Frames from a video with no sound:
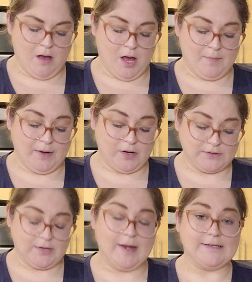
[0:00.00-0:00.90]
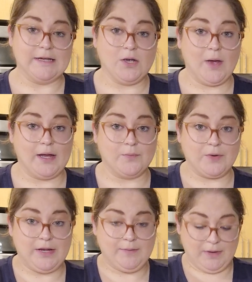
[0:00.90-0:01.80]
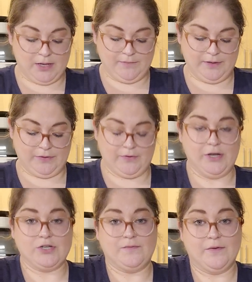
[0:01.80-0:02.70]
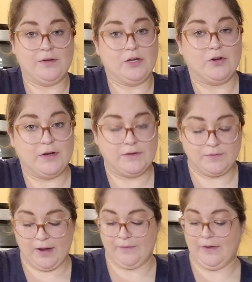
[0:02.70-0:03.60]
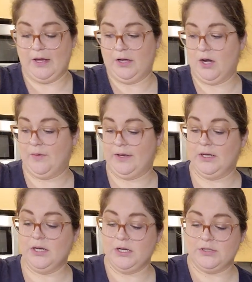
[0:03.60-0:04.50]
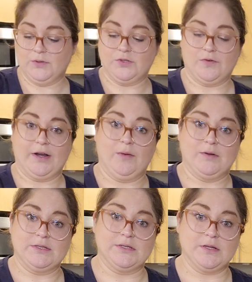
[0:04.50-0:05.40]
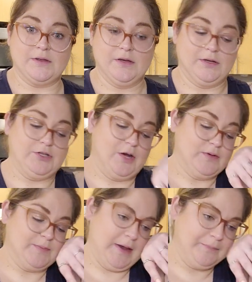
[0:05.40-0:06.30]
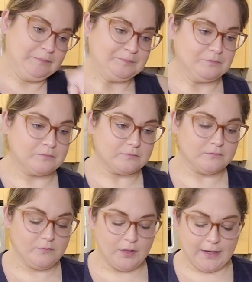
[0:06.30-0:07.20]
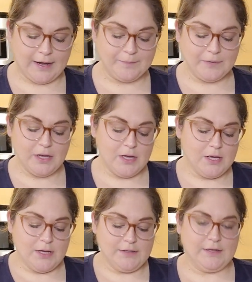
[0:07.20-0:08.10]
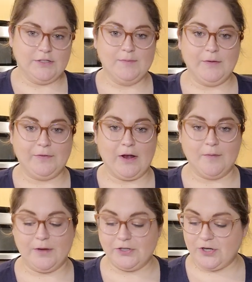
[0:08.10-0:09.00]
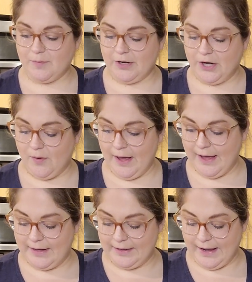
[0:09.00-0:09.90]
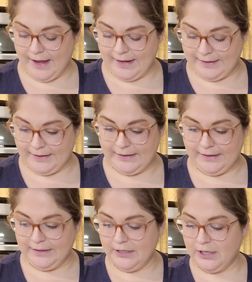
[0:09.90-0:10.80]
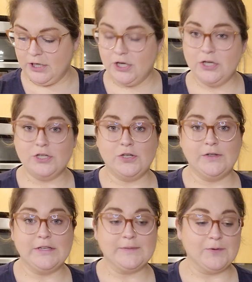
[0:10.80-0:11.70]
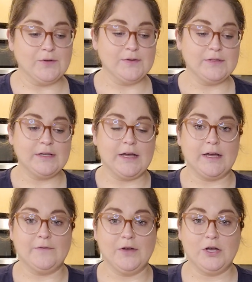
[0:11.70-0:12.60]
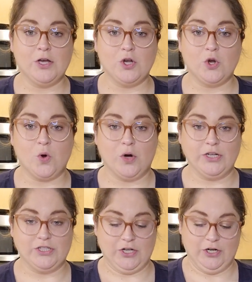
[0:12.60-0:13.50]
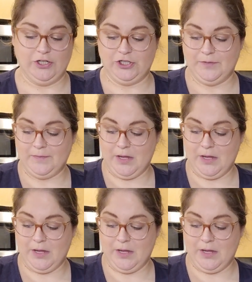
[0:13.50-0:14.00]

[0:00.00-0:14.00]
And also, I did go ahead and preheat my oven at 350 degrees. So, I have that going. So, it's ready once the dough is made. Okay. So, now to my flour mixture, I'm going to go ahead and add in 2 teaspoons of cornstarch.